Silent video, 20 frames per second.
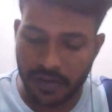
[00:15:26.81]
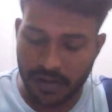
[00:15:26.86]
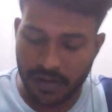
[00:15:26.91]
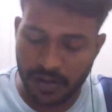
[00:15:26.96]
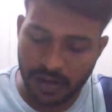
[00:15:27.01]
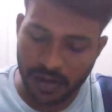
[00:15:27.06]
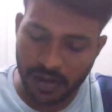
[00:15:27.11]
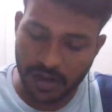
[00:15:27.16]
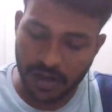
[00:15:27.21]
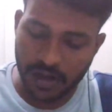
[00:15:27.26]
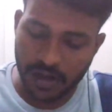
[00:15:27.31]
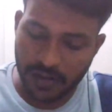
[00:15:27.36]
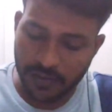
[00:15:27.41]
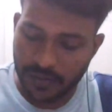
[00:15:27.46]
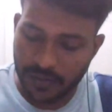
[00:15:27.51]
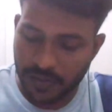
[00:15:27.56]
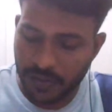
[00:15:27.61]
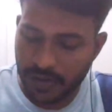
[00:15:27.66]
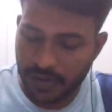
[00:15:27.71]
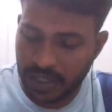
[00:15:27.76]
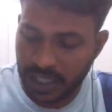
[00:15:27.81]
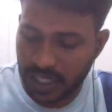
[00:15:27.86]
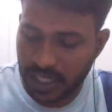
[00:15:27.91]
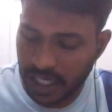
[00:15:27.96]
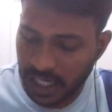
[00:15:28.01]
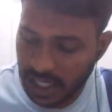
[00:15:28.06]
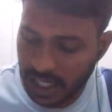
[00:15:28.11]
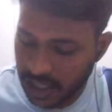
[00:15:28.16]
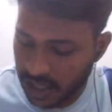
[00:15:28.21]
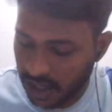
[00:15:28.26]
Noise margin
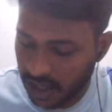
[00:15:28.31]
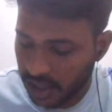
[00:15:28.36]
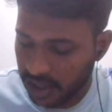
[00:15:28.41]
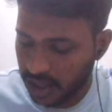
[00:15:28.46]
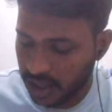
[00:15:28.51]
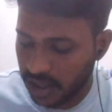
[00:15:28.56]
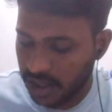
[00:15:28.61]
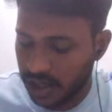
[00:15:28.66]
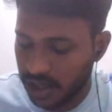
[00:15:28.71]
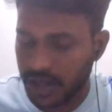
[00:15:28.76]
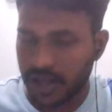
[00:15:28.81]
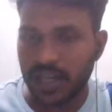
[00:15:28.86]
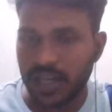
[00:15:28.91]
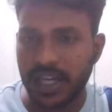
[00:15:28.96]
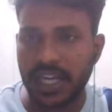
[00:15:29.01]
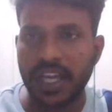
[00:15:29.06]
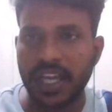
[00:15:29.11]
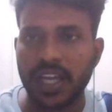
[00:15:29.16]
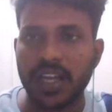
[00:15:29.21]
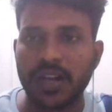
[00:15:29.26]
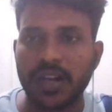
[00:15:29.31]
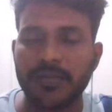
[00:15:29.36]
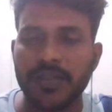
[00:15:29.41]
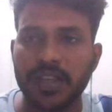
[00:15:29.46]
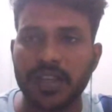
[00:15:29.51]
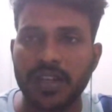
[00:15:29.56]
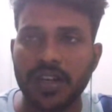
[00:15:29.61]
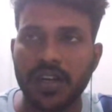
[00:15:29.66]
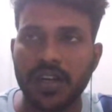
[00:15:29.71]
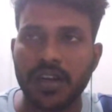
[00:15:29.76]
high is equal to
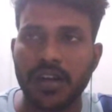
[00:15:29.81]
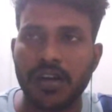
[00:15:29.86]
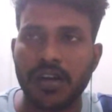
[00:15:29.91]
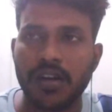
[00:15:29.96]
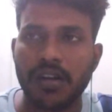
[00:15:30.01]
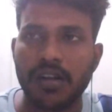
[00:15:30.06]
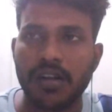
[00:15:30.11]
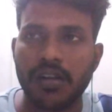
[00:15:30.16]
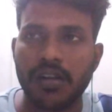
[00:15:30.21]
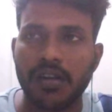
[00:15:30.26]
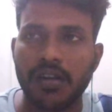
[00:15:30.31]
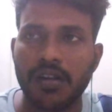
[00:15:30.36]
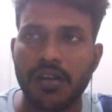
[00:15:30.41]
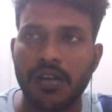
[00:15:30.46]
VOH minus.